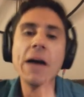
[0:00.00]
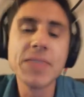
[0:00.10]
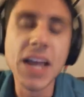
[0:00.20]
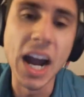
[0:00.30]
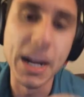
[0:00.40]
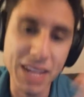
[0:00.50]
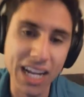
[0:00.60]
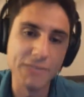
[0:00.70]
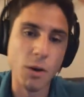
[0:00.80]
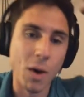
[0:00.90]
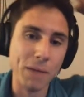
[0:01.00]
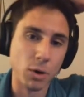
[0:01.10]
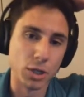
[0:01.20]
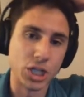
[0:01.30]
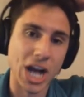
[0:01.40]
All right, I'm going to give it one
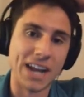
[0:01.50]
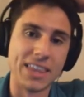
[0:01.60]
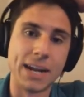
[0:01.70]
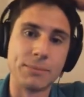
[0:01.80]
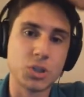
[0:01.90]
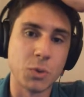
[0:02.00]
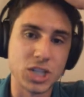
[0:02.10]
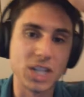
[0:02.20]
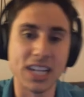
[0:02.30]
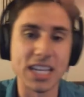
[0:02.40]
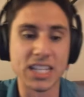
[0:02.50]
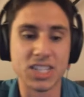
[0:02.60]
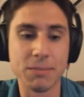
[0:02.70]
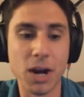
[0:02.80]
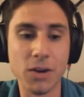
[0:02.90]
more shot, and then I'm switching to
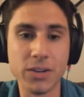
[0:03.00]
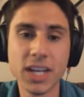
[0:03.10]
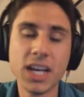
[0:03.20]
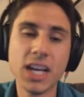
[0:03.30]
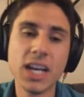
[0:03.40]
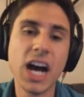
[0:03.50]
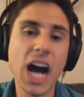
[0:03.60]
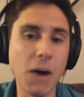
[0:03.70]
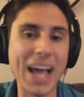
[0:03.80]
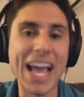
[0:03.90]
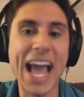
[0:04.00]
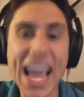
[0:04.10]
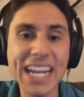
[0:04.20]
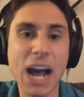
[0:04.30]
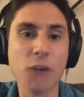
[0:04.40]
easy mode. Oh, I
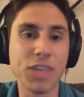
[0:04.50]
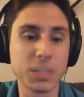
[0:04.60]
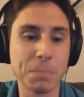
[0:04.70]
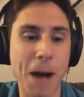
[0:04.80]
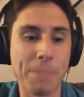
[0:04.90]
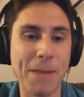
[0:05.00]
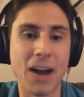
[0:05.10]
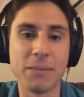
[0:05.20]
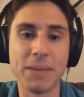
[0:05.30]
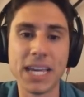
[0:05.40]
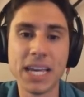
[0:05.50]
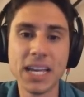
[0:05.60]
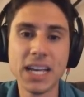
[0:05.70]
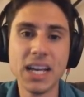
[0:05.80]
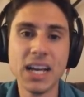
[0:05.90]
hate how things pop out at me.
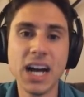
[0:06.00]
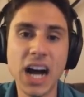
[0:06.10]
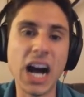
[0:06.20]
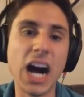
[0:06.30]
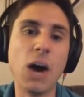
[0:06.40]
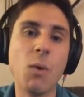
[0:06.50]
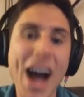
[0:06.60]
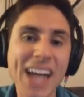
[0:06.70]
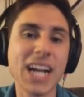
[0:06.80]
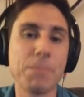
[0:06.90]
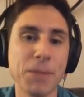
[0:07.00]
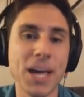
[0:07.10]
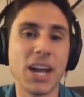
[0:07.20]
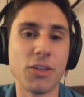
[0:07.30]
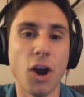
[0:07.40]
Oh, why did I play
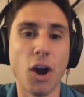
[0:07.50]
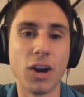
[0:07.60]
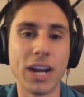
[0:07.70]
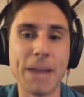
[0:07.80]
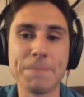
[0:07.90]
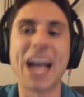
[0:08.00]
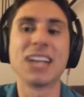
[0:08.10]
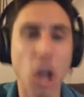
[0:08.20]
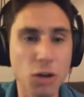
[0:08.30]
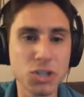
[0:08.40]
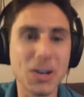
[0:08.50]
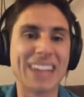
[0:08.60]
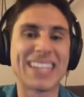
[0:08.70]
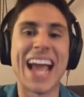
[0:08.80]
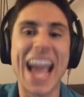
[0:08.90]
another horror game? I told you
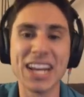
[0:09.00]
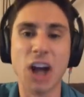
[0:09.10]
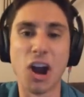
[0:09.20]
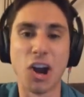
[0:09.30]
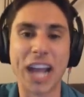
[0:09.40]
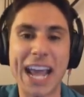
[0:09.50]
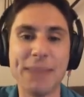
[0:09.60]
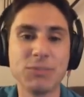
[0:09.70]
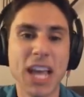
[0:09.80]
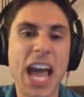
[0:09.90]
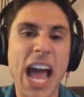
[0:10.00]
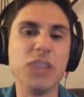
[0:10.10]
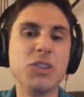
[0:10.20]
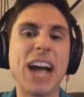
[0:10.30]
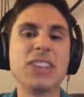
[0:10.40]
guys I hate horror games, and
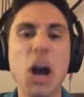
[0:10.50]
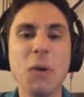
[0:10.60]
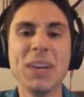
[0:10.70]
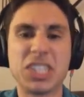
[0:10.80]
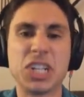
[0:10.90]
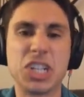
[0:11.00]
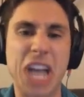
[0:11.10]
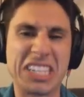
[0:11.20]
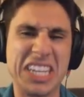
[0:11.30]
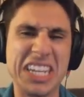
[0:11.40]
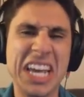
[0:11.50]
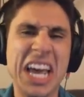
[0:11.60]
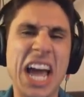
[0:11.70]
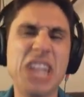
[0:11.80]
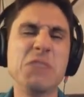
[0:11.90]
you guys always suggest it,
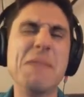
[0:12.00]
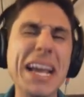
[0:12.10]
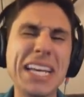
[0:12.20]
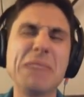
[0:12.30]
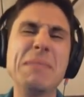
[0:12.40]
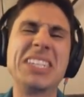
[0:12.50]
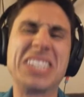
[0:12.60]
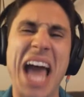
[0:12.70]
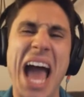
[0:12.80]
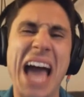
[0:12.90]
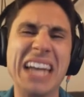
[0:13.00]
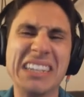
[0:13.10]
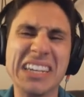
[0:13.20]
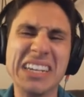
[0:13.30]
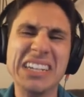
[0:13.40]
and you're making me sad.
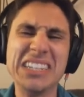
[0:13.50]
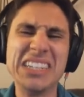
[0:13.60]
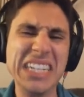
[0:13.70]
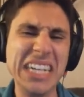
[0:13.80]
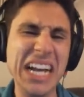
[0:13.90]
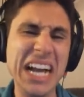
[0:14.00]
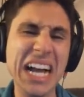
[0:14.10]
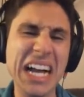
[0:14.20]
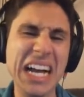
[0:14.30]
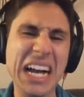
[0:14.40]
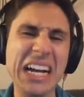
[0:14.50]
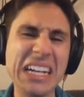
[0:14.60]
Ugh.